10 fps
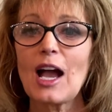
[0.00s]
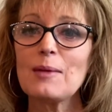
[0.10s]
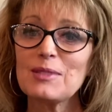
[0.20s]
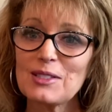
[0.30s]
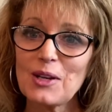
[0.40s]

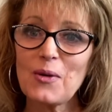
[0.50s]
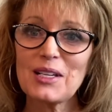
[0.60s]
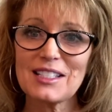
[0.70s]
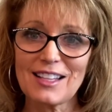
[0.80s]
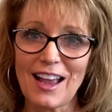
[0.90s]
I'm so
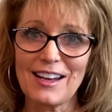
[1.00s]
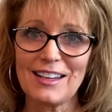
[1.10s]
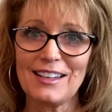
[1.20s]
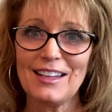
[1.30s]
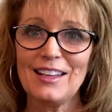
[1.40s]

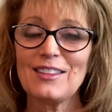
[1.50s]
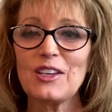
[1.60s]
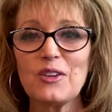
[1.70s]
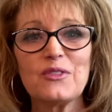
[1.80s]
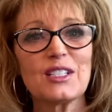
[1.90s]
excited that
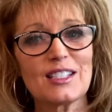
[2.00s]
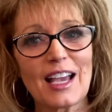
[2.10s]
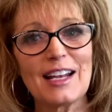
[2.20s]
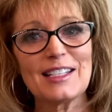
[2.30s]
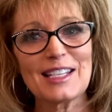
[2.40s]
you've
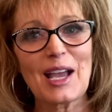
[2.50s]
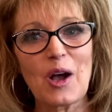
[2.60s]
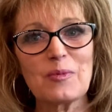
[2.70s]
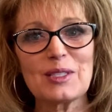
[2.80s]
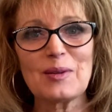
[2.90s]
decided to
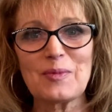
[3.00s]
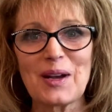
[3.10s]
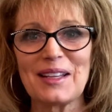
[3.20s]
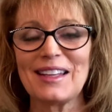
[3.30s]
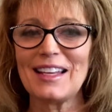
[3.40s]
help
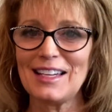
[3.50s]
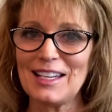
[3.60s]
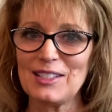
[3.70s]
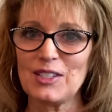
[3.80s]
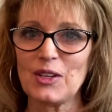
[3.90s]
someone that
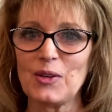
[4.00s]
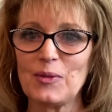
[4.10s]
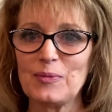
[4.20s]
needs you.